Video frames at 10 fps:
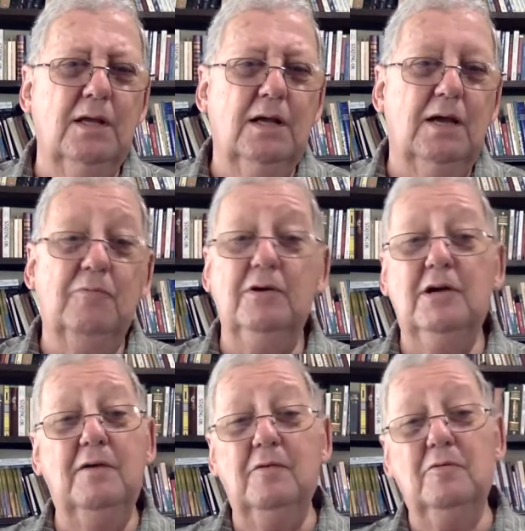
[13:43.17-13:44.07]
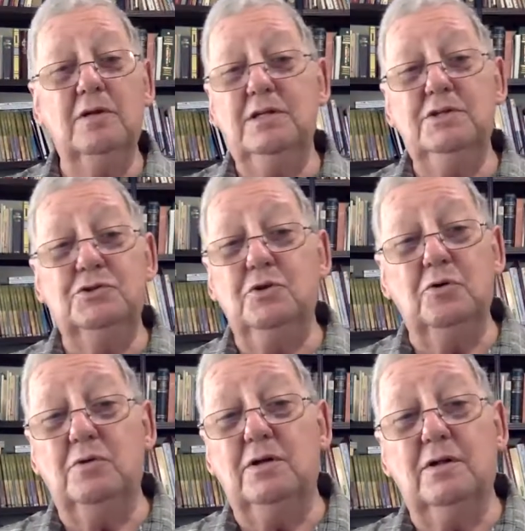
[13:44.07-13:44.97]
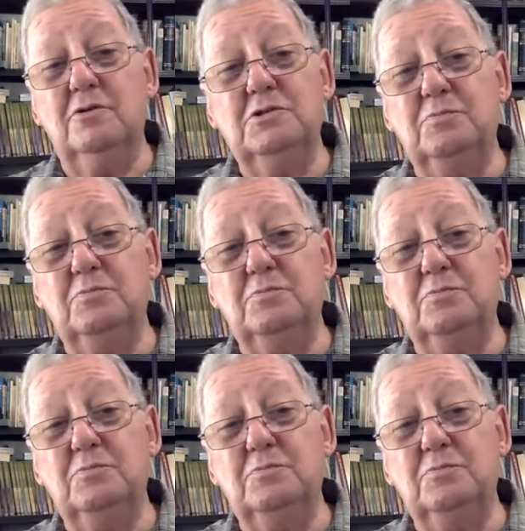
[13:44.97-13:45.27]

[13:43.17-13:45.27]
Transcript: And we're never really sure whether those